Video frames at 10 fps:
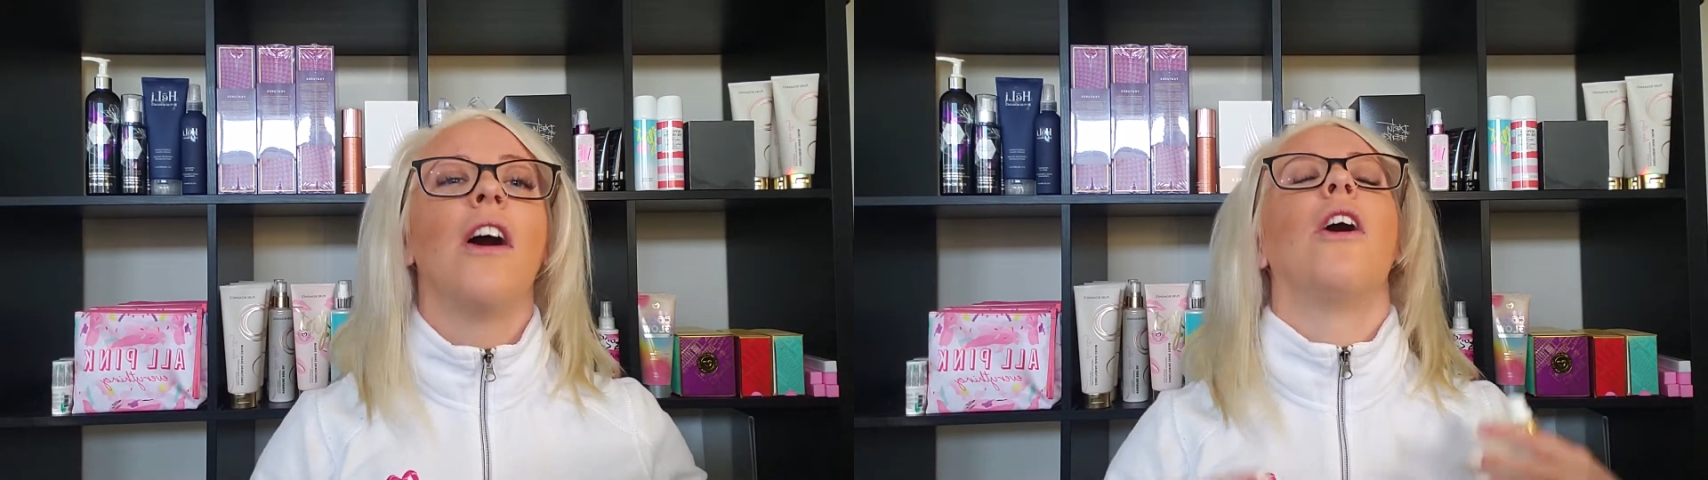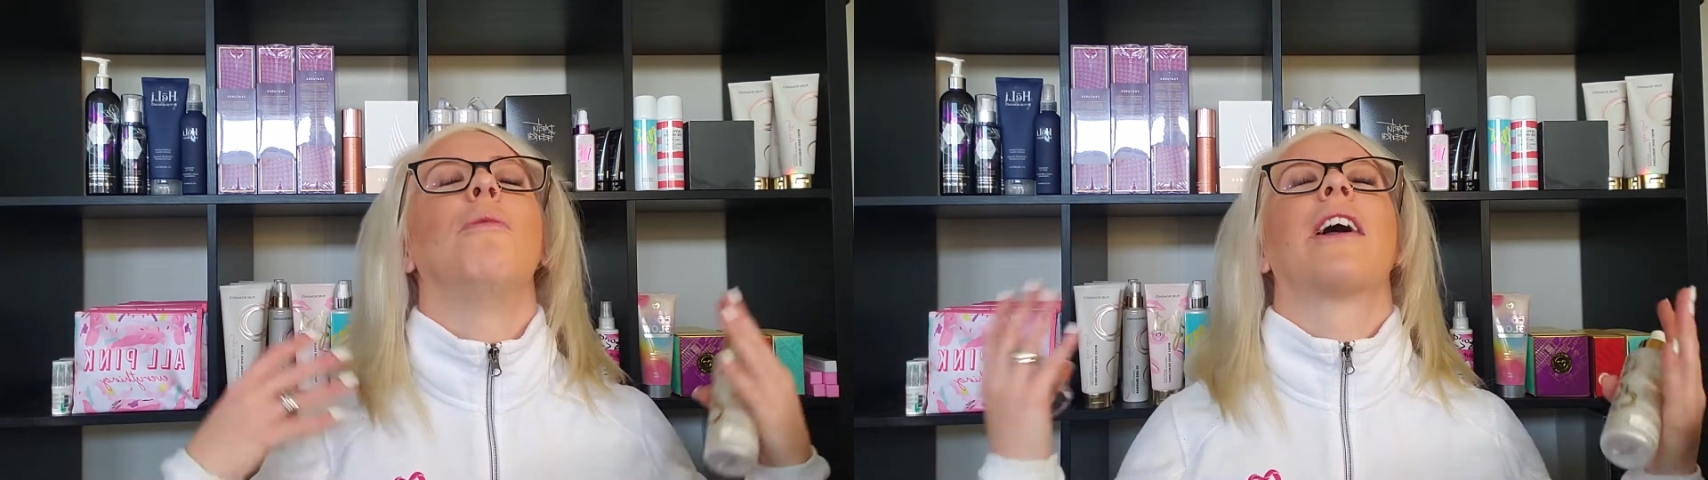
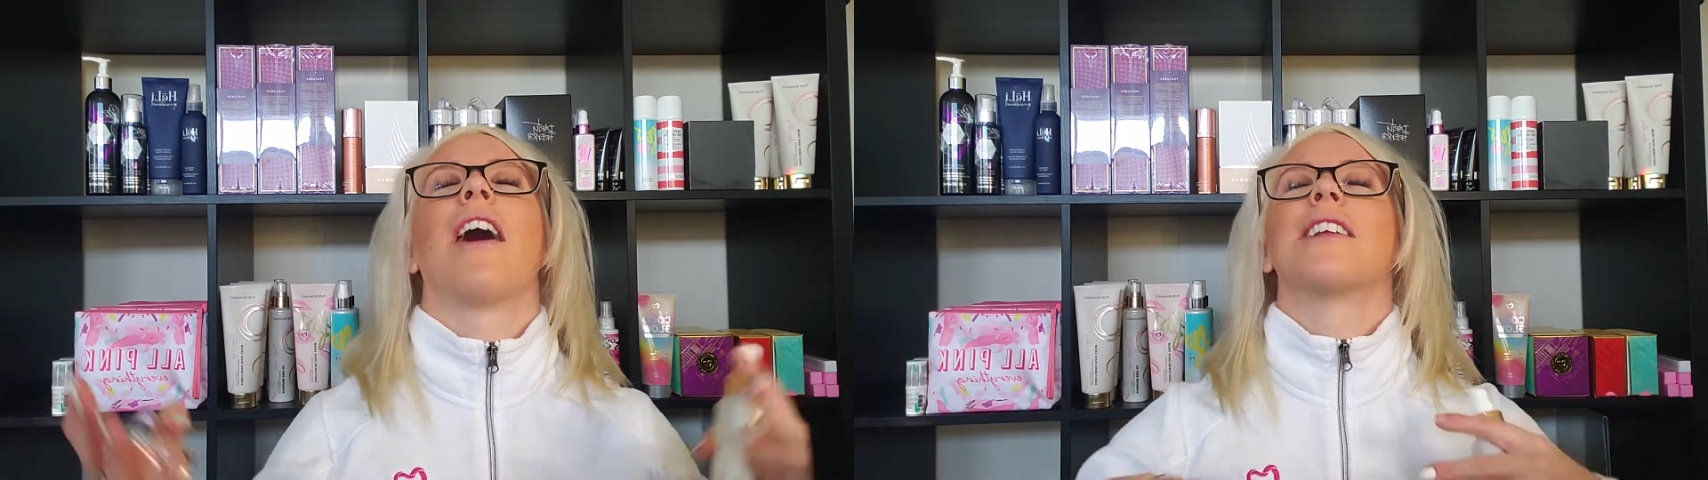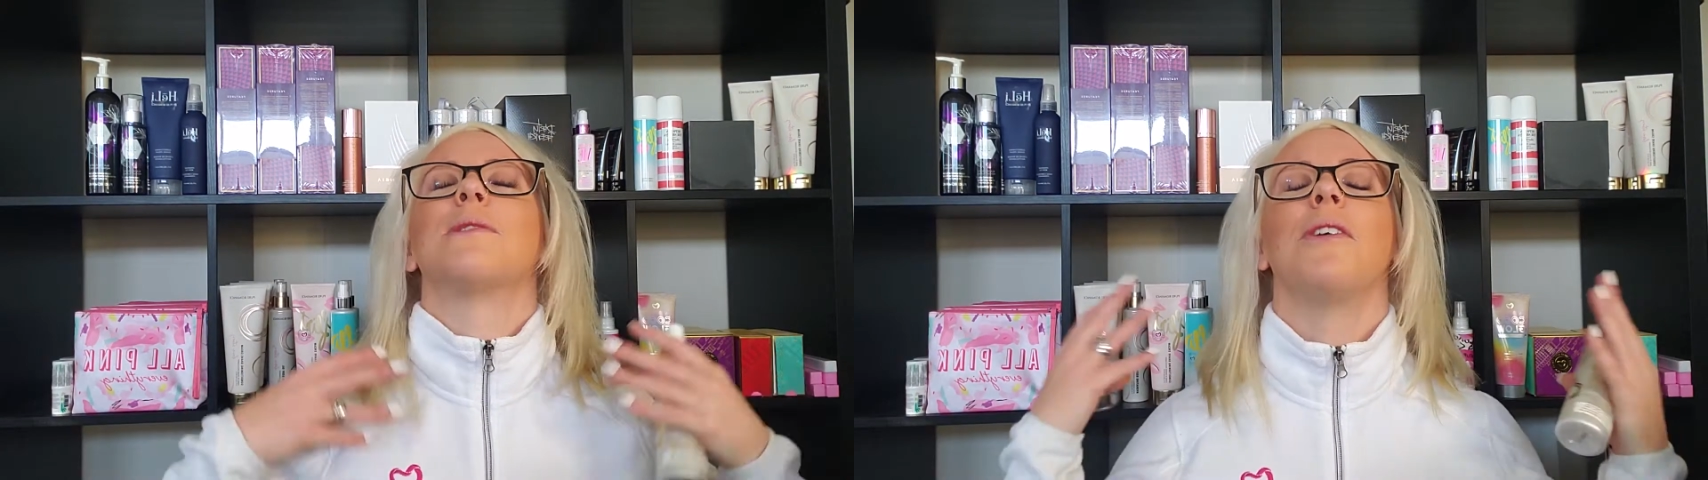Oh my
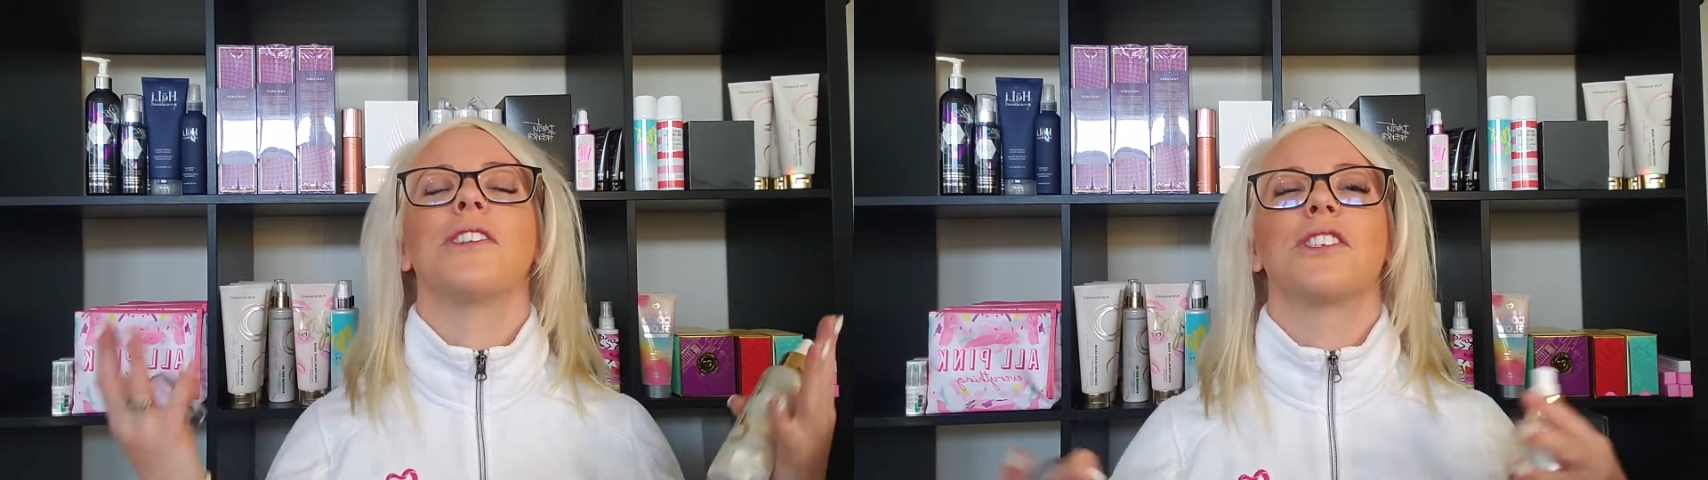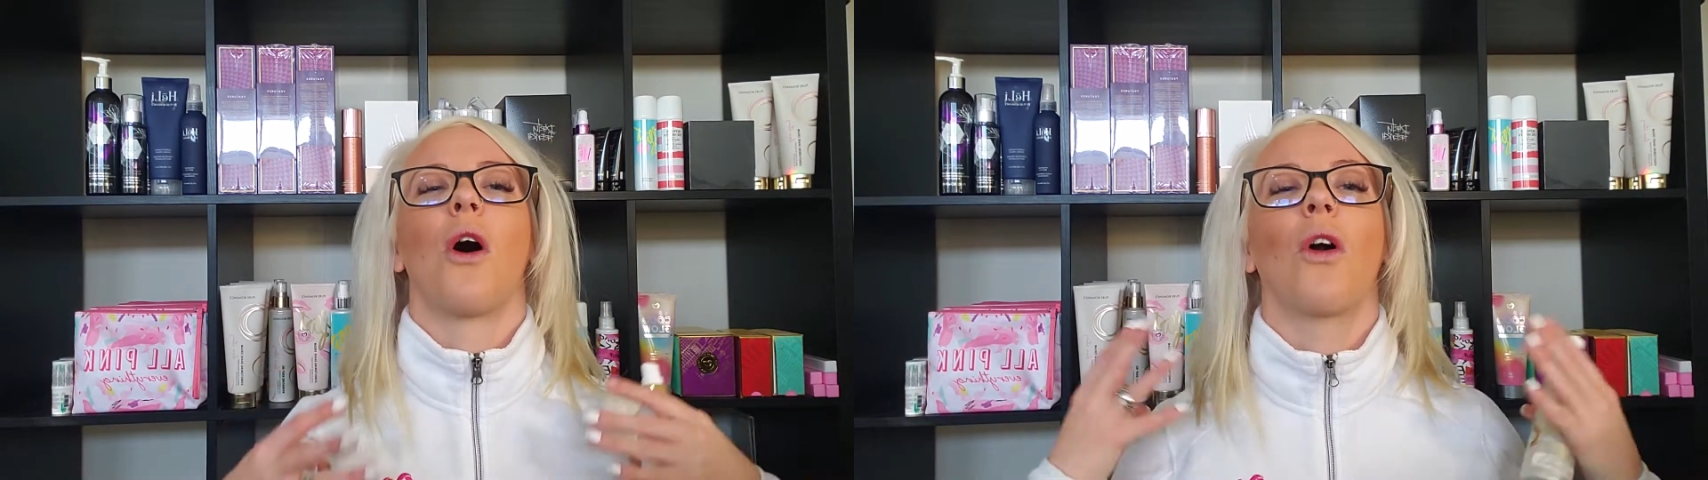God, it smells
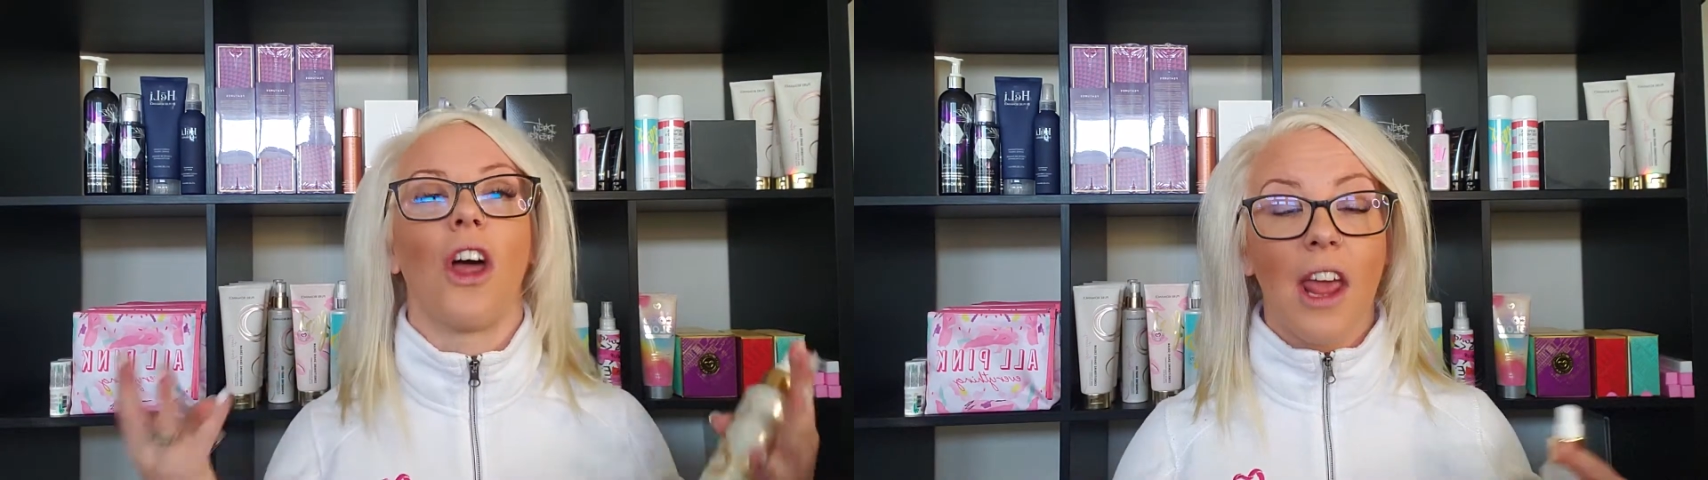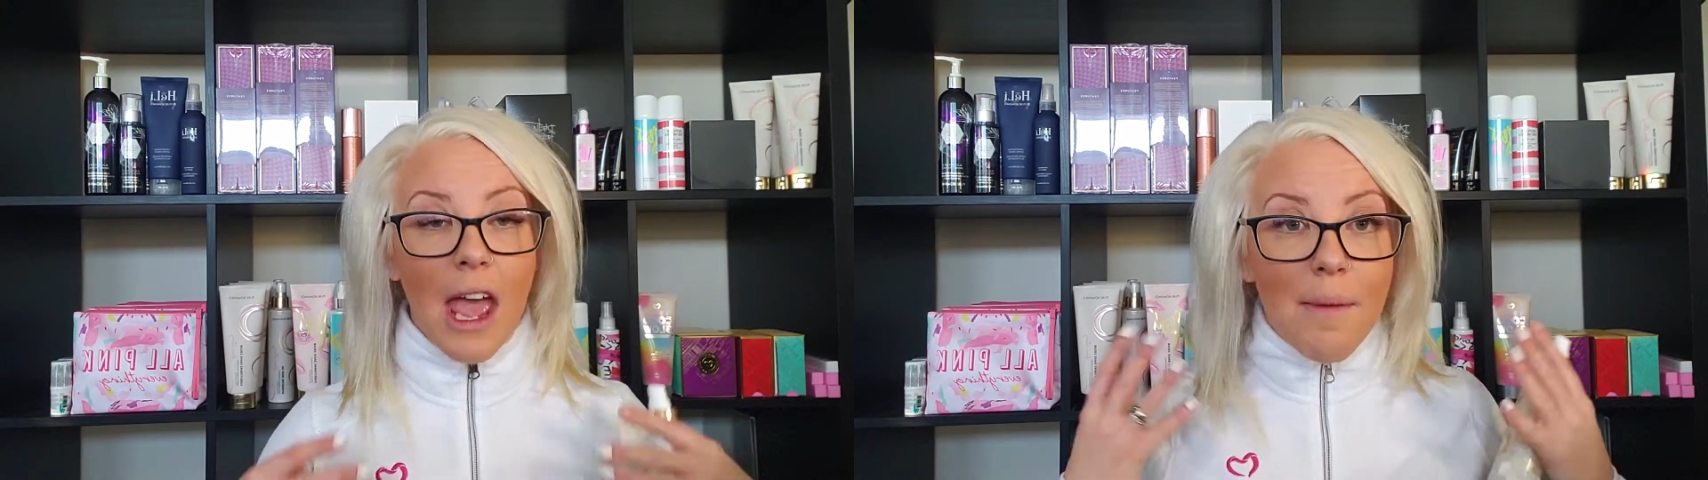so good.